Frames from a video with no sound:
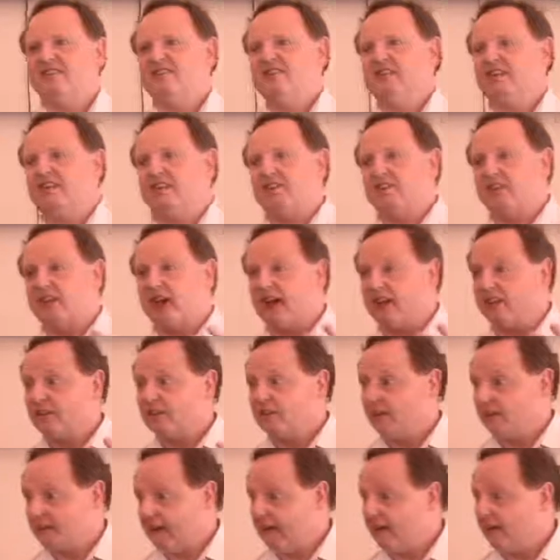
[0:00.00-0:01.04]
and she
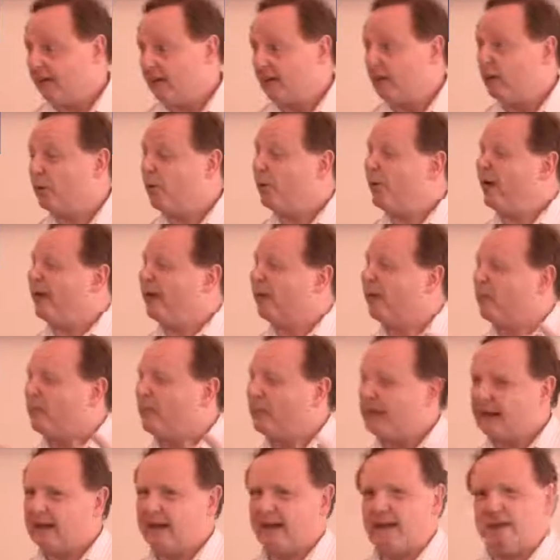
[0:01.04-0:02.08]
starts to inherit. quite
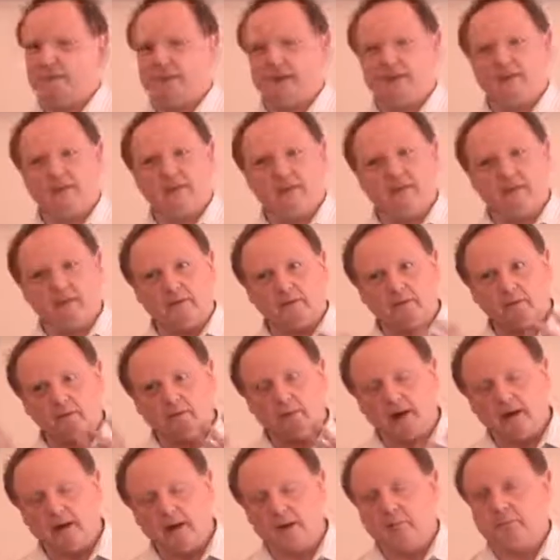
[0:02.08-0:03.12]
quickly, we see this
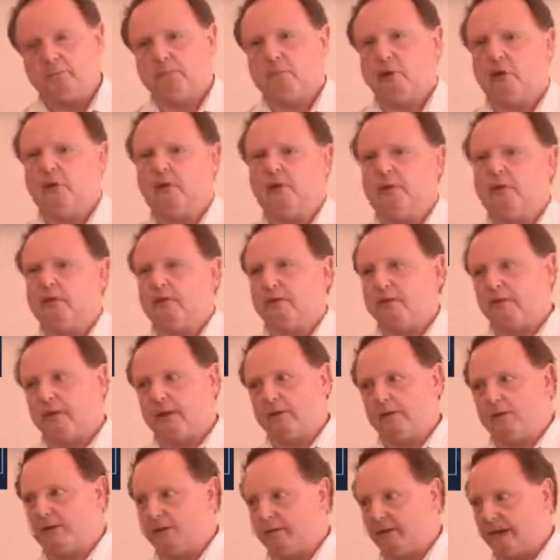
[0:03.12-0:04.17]
very positive
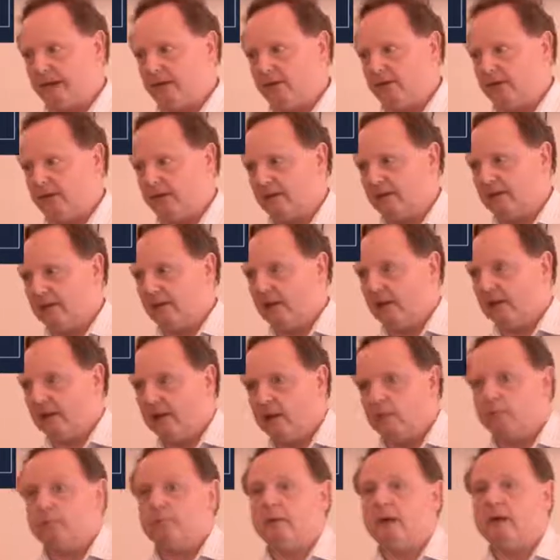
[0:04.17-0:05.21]
transformation,
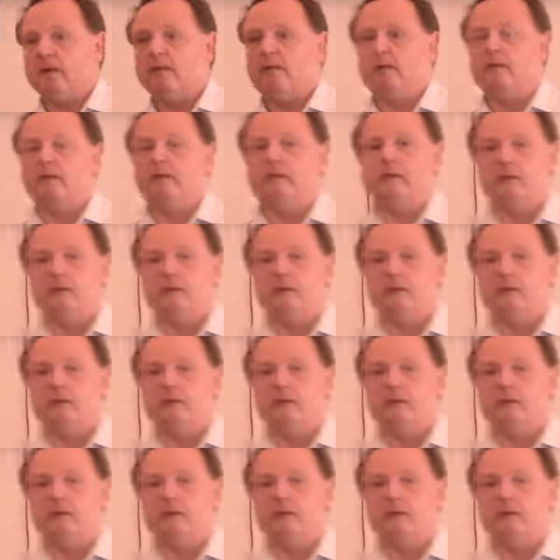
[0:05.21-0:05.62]
especially